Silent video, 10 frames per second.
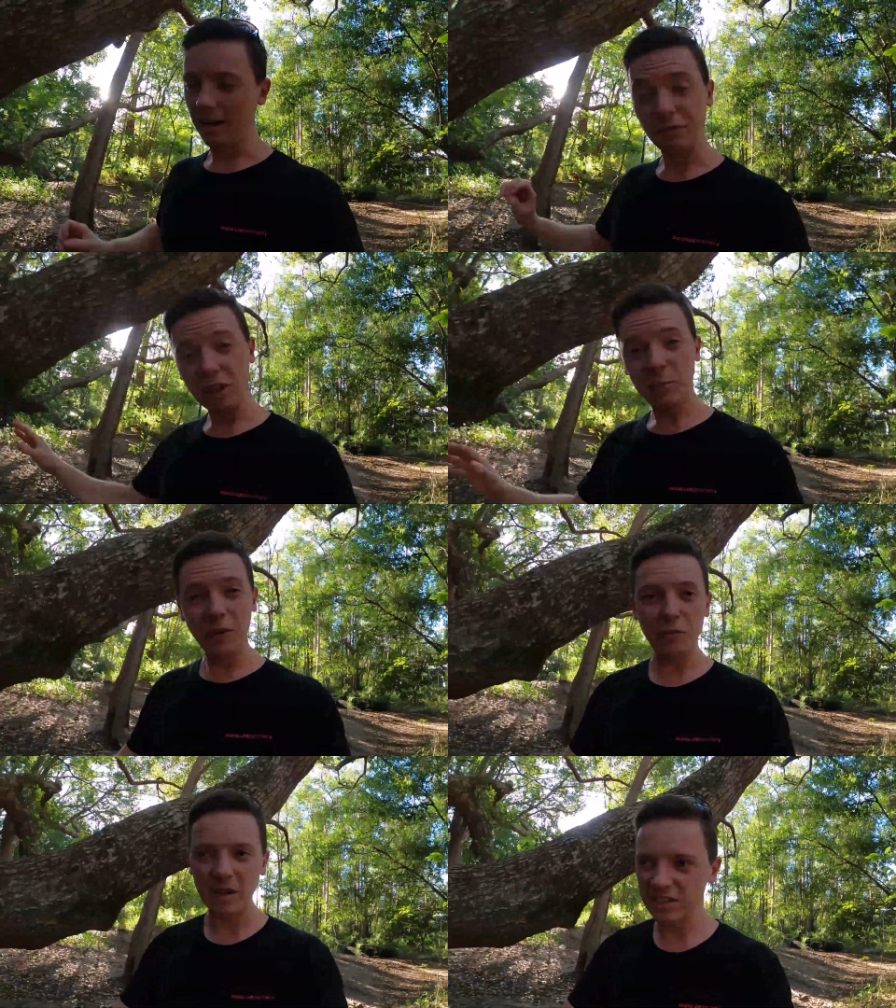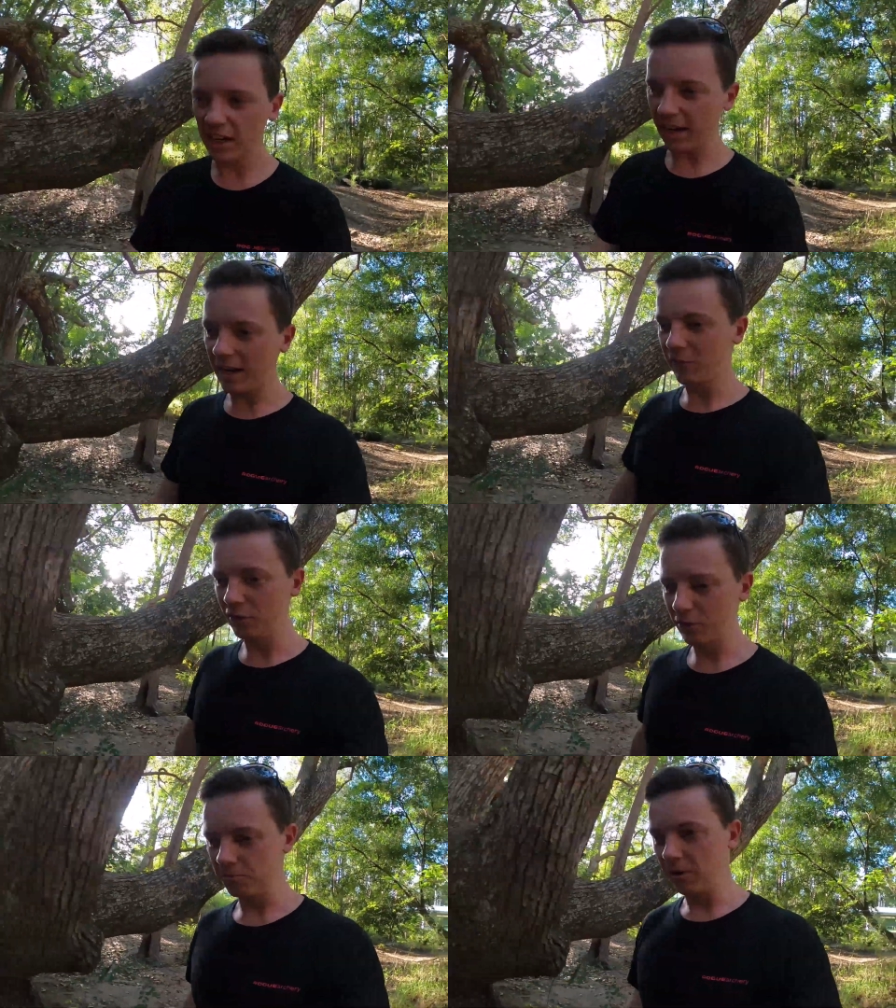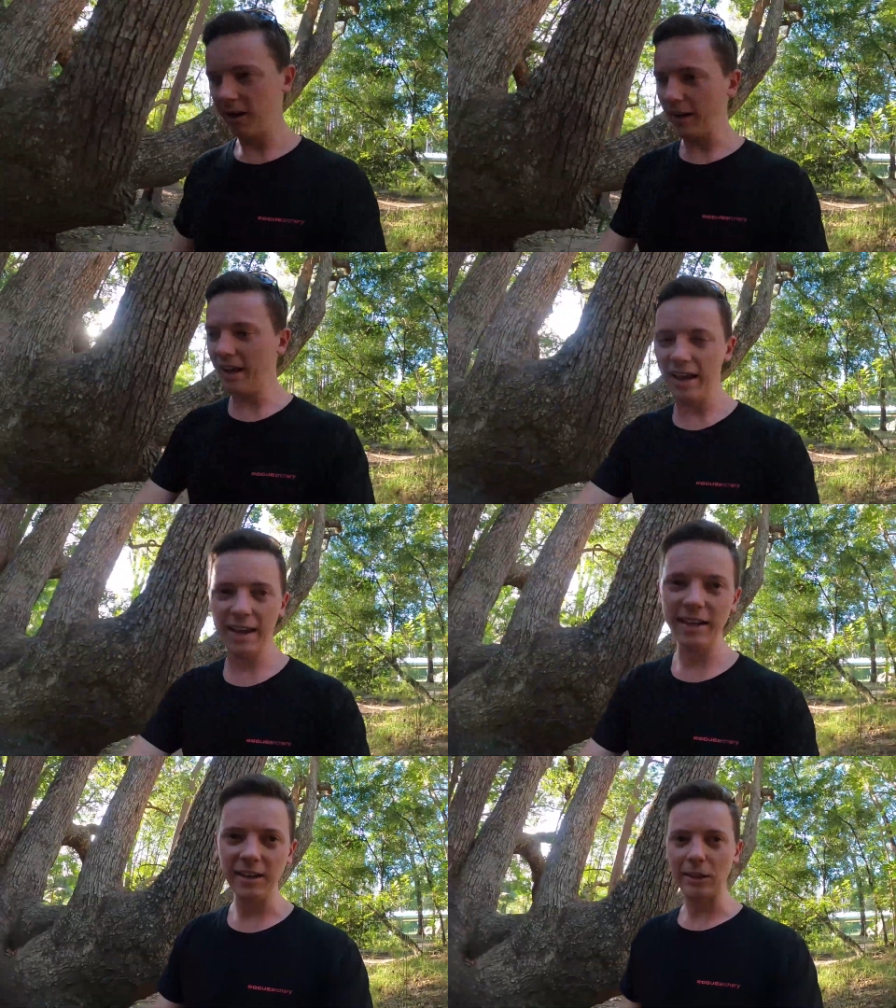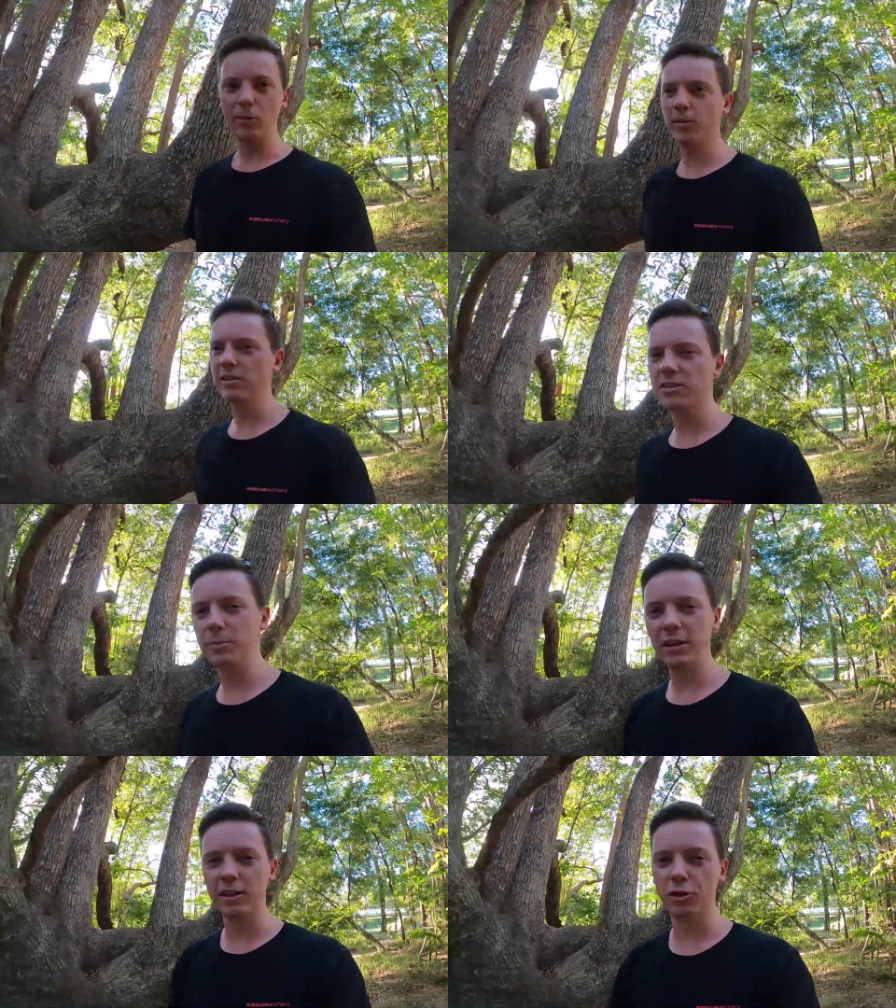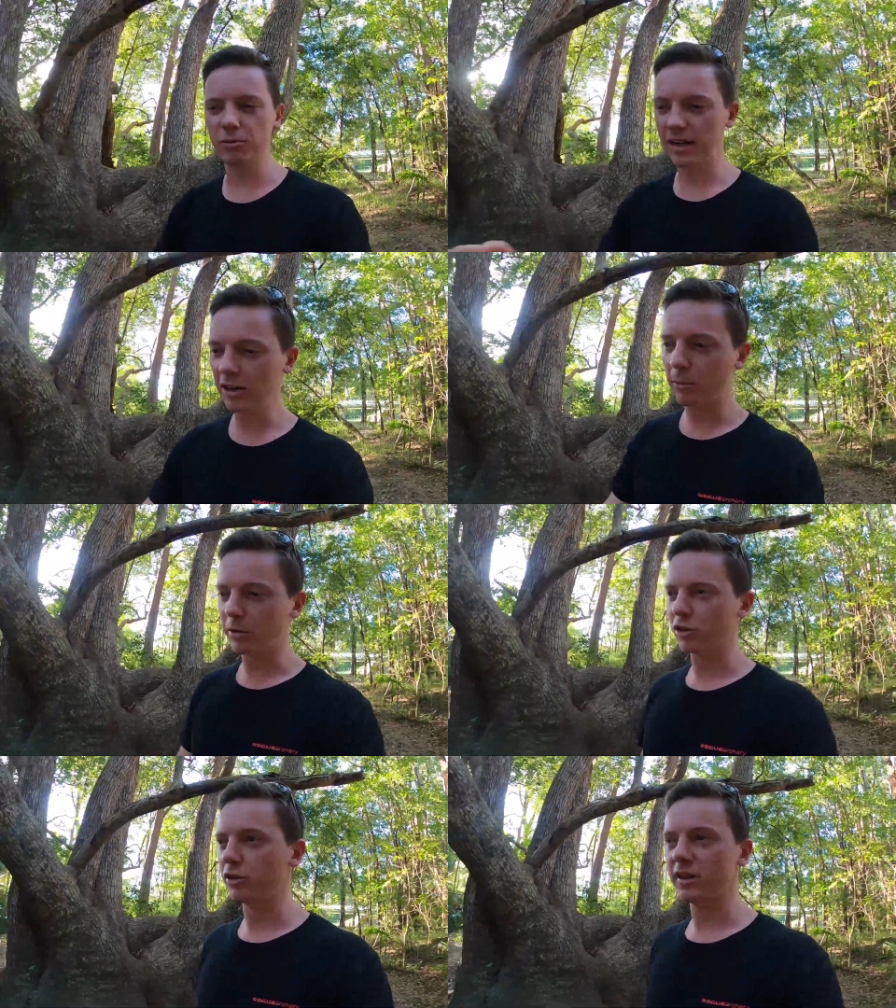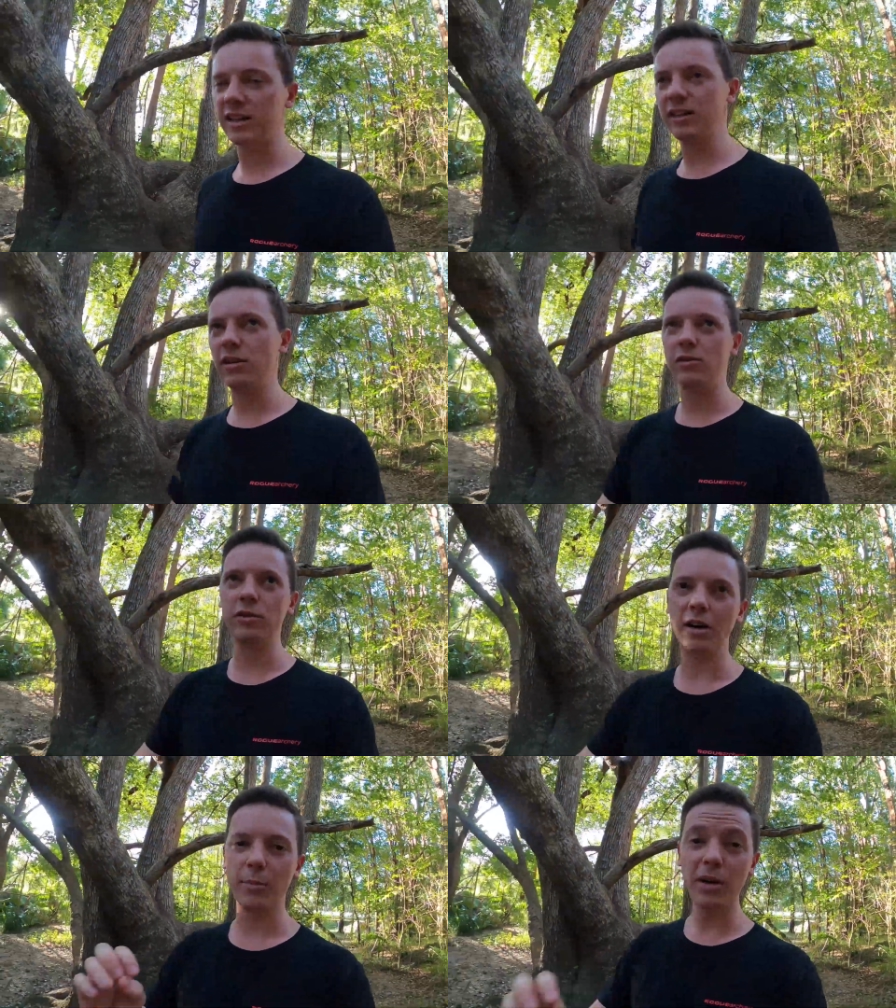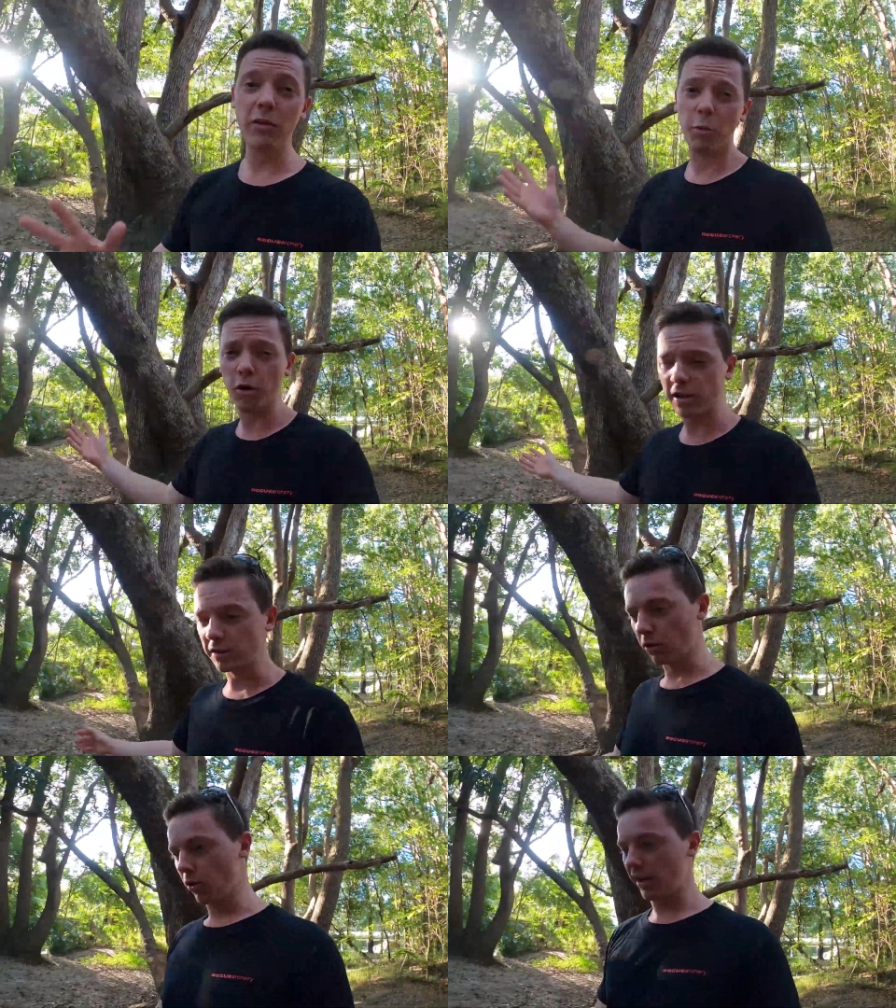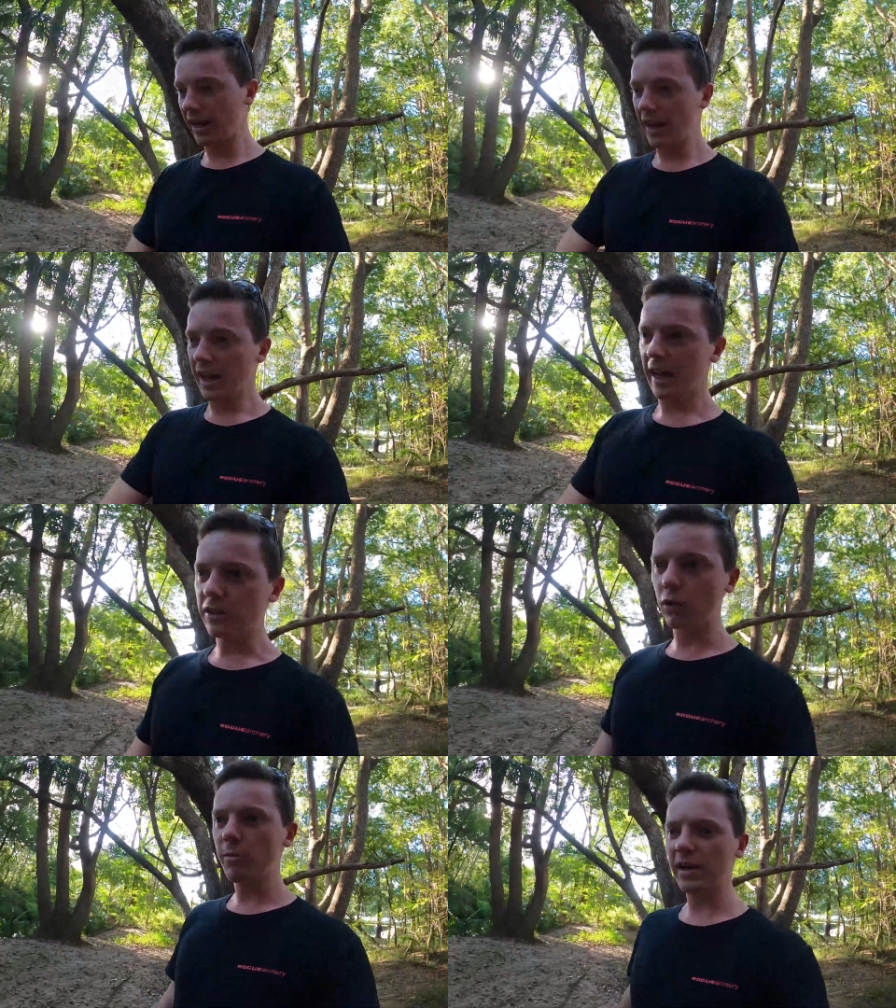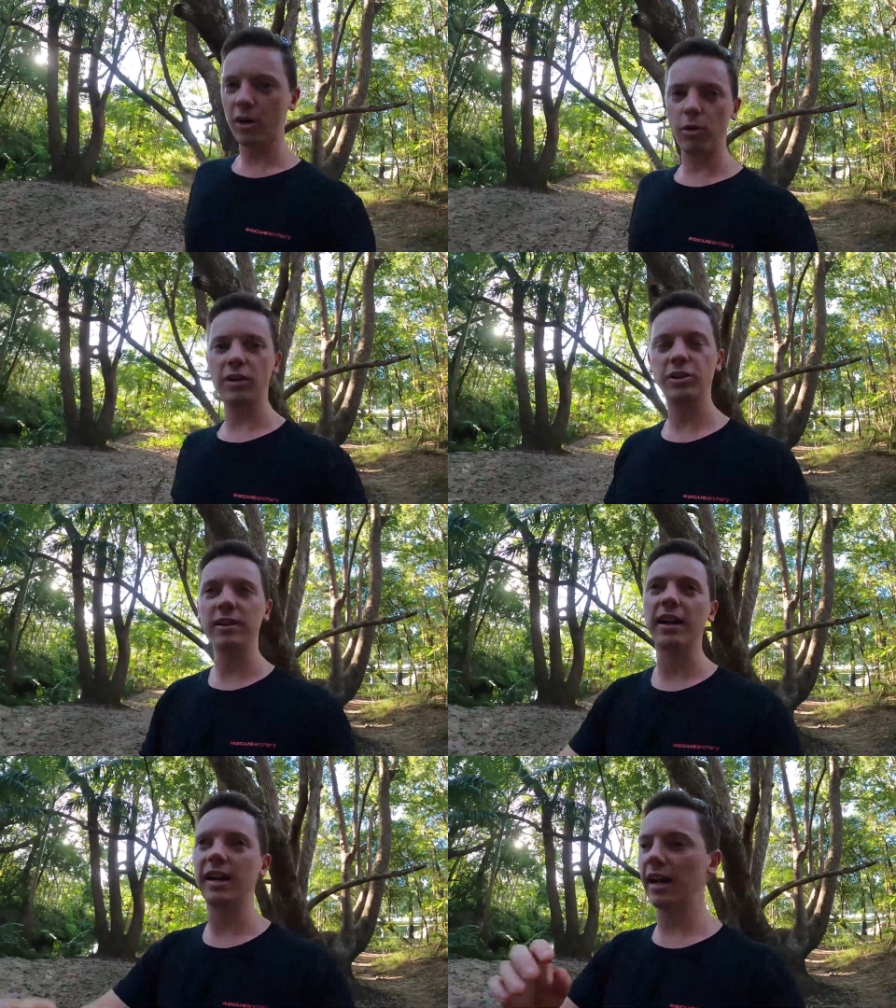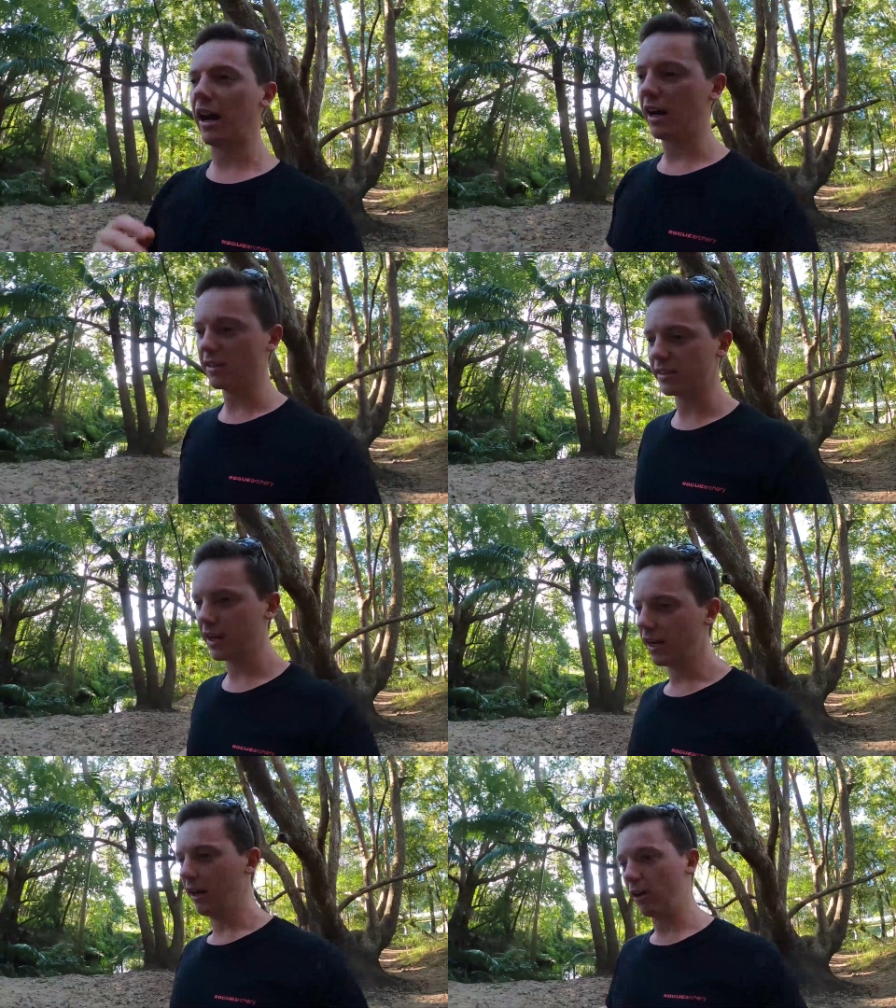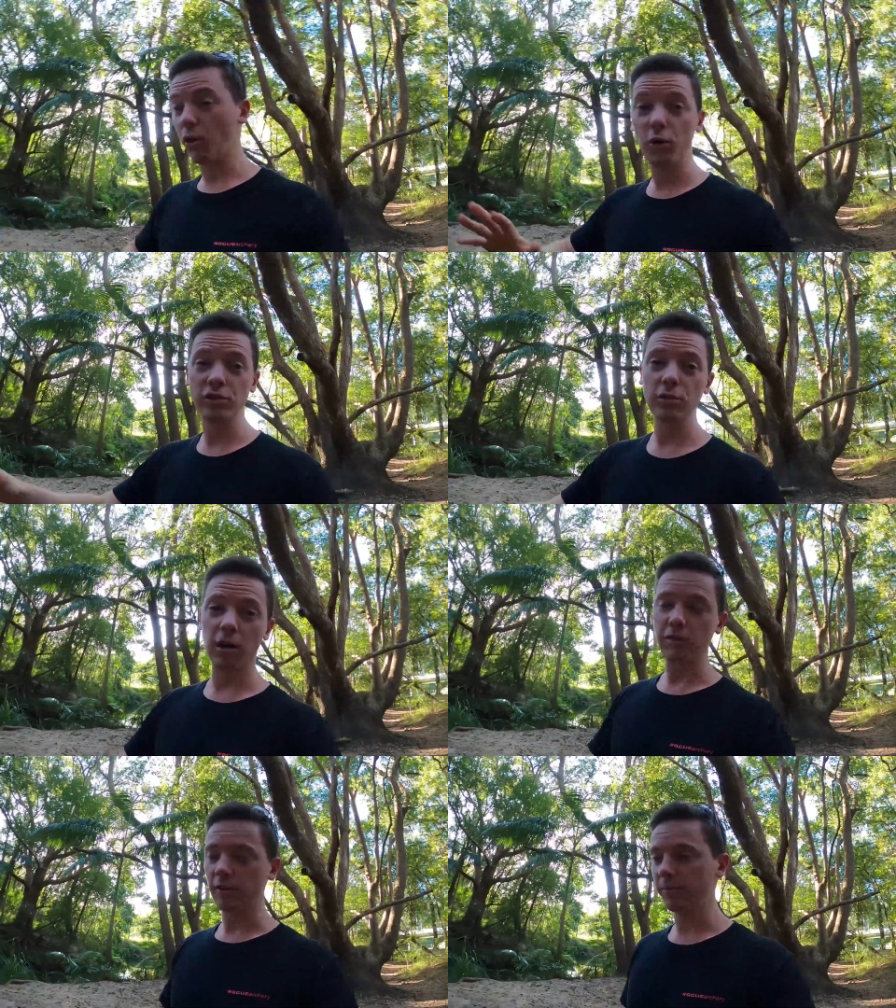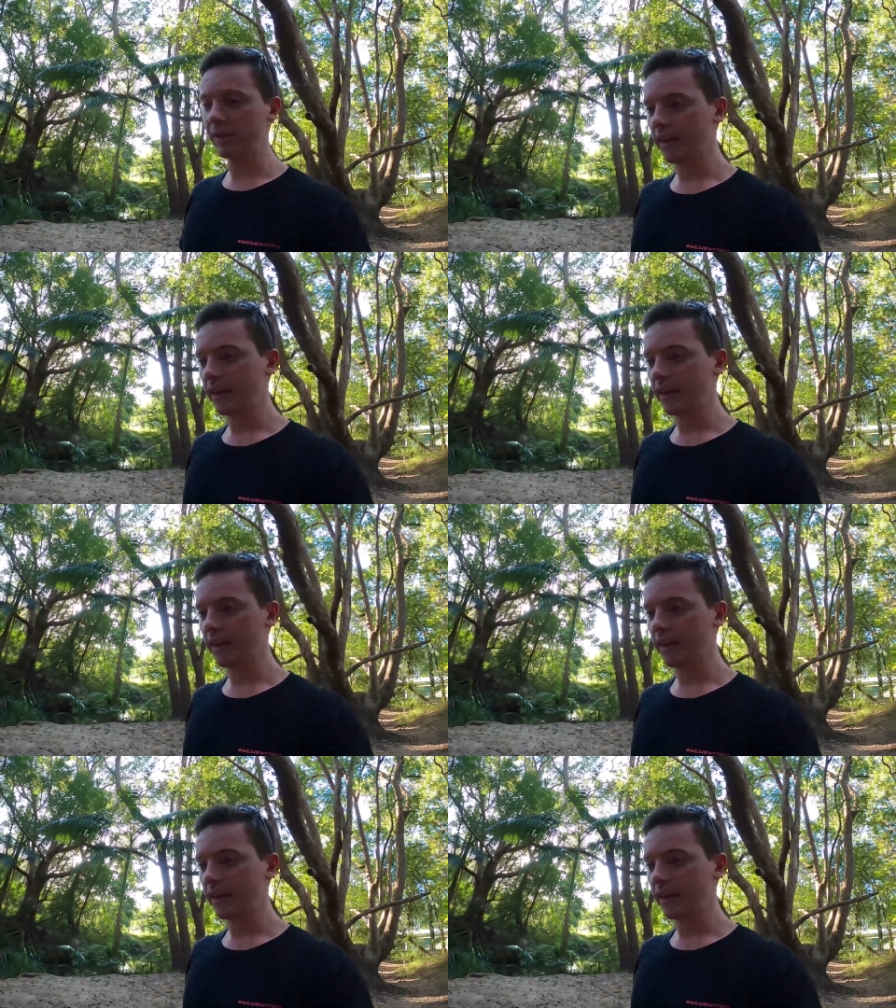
I've just been for my Saturday afternoon run and I thought this would be a great opportunity to do a bit of a walk and talk and talk about a question that I get asked uh, all too often.